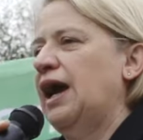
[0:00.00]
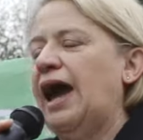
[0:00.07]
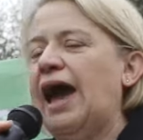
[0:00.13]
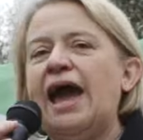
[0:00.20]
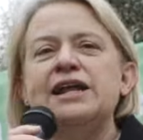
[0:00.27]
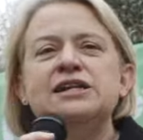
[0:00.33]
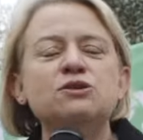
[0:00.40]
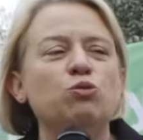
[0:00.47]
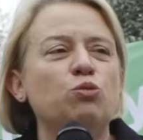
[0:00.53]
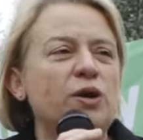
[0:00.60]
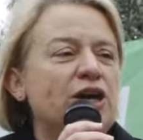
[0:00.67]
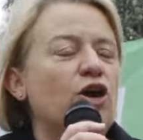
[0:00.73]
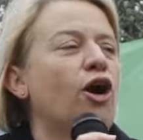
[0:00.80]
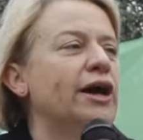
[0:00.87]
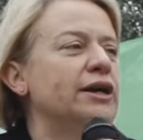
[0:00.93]
And we
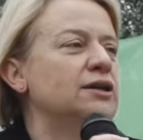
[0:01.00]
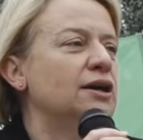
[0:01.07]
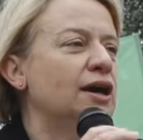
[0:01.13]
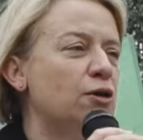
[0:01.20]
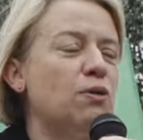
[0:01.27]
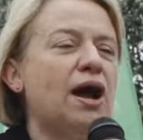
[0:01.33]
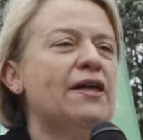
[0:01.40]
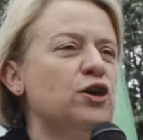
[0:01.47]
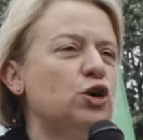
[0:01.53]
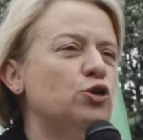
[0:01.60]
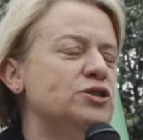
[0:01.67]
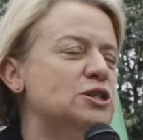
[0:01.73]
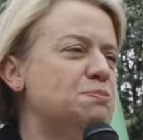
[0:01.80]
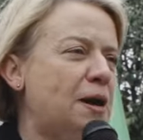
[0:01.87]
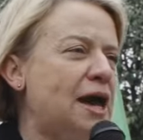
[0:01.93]
got a rather
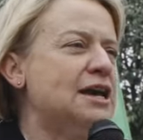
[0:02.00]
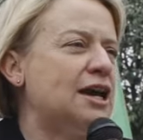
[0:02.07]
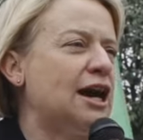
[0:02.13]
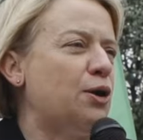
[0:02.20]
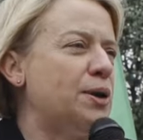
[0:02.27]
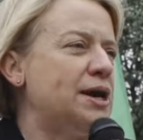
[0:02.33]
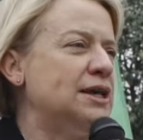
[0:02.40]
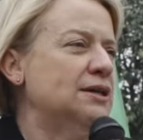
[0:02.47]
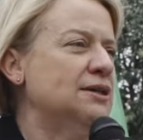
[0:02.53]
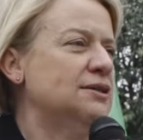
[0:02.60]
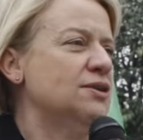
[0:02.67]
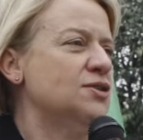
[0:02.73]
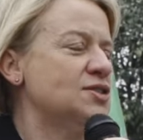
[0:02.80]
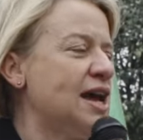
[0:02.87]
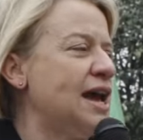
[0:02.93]
good debate going,
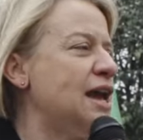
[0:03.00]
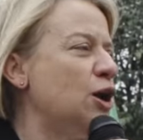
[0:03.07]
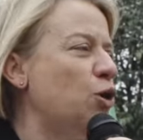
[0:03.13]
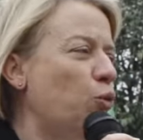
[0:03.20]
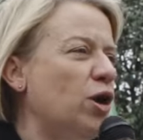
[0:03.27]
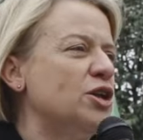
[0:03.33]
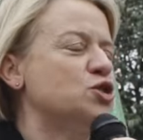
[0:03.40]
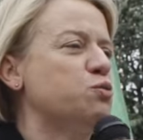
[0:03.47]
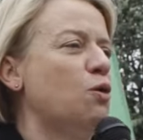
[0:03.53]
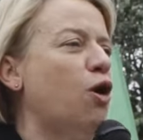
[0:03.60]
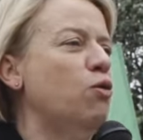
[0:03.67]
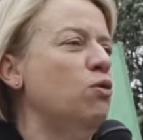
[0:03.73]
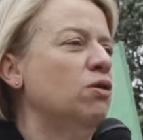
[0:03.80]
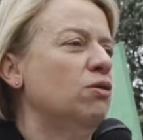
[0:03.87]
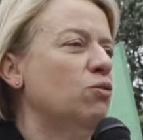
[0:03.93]
saying what's
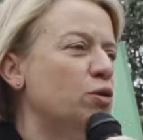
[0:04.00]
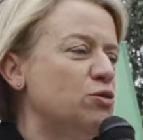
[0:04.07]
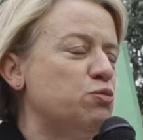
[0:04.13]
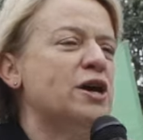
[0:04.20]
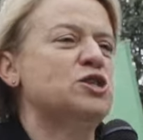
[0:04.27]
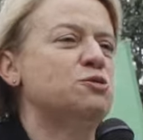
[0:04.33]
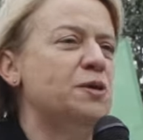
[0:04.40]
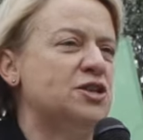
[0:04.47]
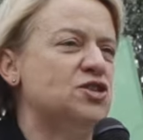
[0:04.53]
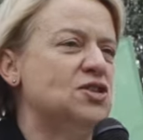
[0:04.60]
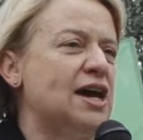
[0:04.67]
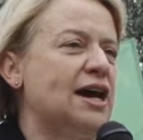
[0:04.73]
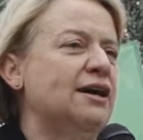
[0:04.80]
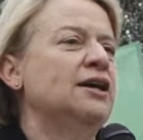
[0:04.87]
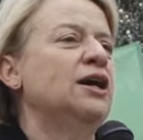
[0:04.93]
wrong with
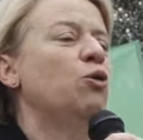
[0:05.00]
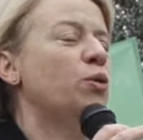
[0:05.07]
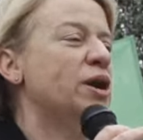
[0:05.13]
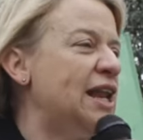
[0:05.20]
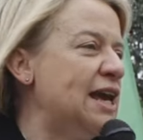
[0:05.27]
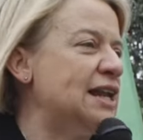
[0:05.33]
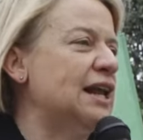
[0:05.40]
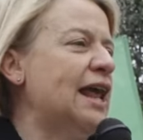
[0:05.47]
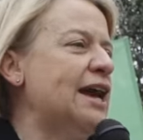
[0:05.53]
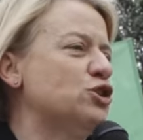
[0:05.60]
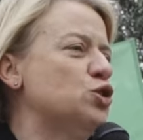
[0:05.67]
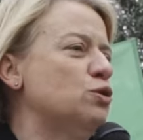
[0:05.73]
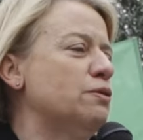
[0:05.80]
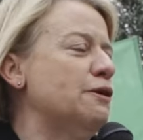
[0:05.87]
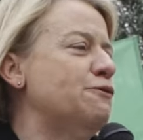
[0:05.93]
Westminster, we need
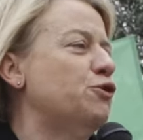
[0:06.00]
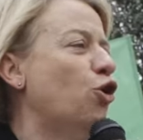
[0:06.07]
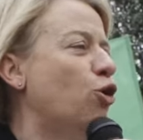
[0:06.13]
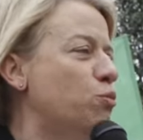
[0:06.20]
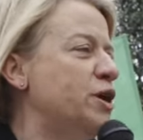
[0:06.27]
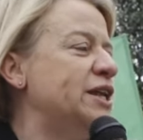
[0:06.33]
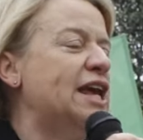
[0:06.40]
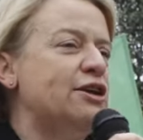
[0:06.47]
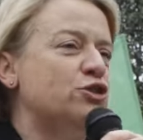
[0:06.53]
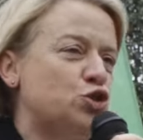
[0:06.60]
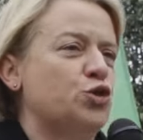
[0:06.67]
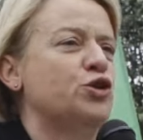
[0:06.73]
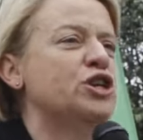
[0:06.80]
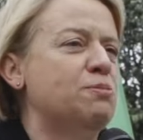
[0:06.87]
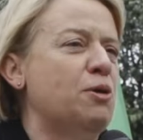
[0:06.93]
electoral reform, we need
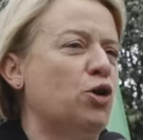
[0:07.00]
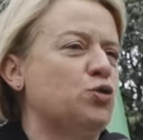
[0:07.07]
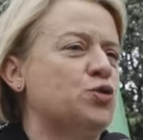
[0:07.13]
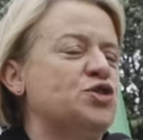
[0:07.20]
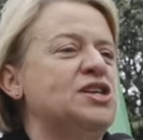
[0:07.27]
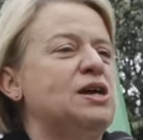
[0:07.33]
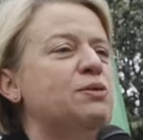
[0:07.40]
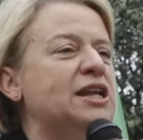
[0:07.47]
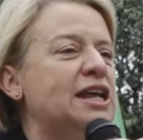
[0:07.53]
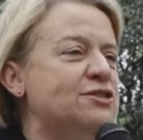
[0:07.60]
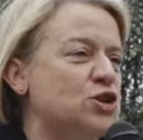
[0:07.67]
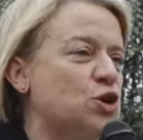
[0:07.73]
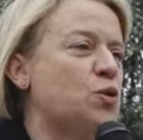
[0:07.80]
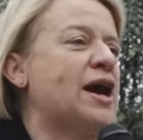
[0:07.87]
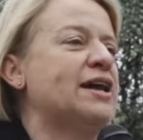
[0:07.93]
true democracy, we need
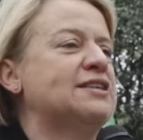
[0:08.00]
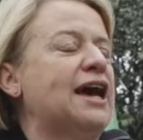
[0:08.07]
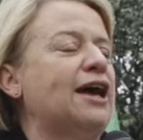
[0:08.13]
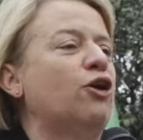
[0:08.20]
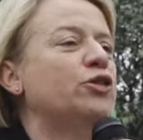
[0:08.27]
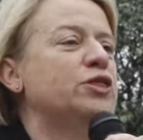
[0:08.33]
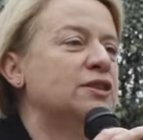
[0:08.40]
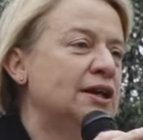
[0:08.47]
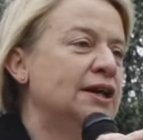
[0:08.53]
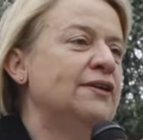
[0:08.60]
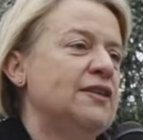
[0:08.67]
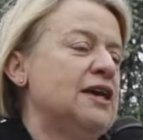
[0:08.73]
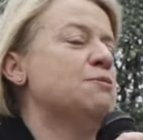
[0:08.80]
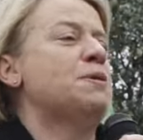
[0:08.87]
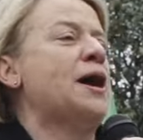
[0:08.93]
to crack down on
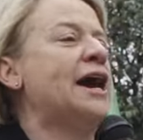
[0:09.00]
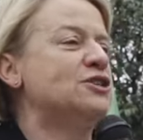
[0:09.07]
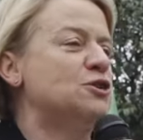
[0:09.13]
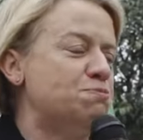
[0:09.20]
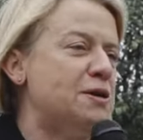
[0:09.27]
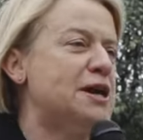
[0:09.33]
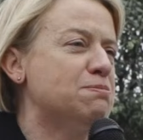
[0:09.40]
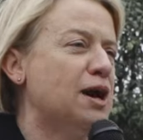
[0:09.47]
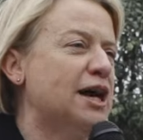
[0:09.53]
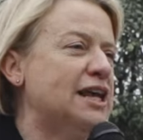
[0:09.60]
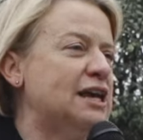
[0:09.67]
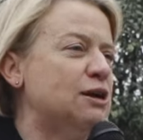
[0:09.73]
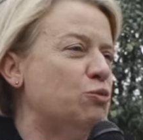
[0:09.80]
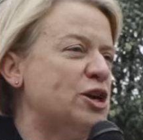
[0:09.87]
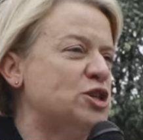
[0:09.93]
the impact of big
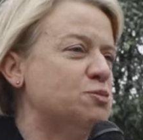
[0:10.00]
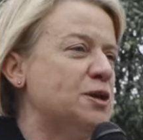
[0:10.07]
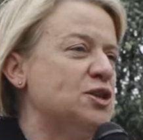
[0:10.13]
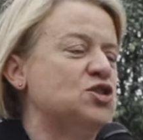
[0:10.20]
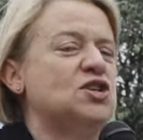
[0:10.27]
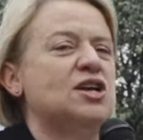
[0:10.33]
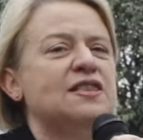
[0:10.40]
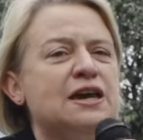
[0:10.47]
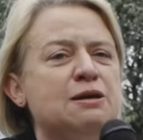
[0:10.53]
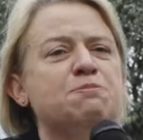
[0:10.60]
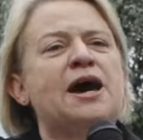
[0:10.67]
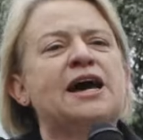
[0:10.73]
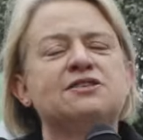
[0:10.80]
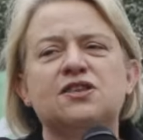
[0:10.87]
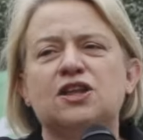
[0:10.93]
money in Westminster, the
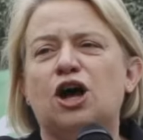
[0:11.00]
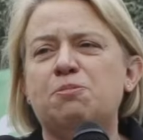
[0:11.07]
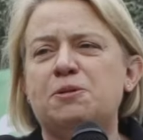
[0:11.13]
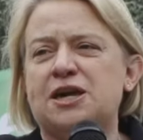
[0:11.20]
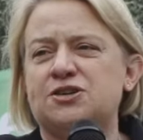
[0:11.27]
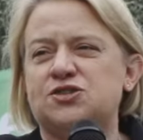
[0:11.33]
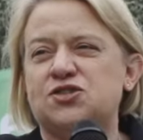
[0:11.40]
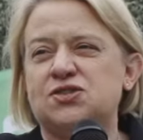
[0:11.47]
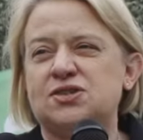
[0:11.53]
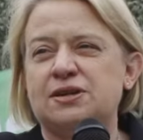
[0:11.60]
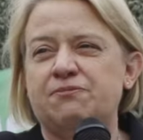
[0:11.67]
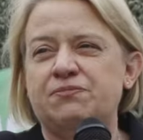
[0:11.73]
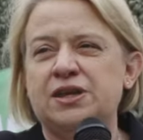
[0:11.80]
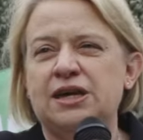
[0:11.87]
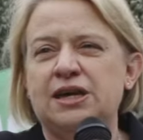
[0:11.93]
impact of the lobbyists.
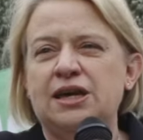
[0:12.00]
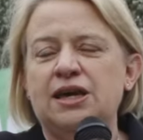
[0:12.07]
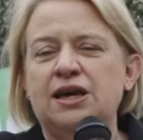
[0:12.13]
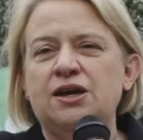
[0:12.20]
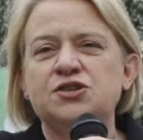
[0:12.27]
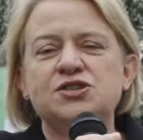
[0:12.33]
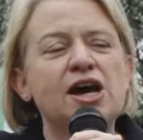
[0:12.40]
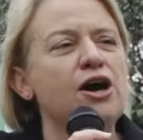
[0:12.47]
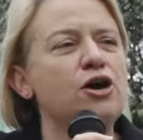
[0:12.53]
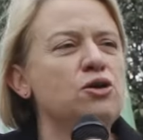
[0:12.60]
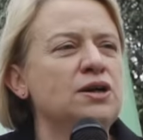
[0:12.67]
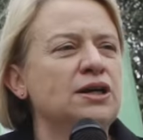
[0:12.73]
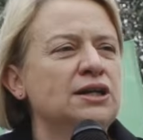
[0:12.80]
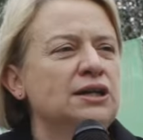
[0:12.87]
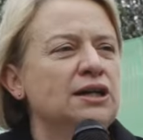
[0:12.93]

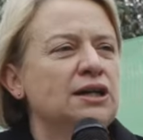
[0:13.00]
So,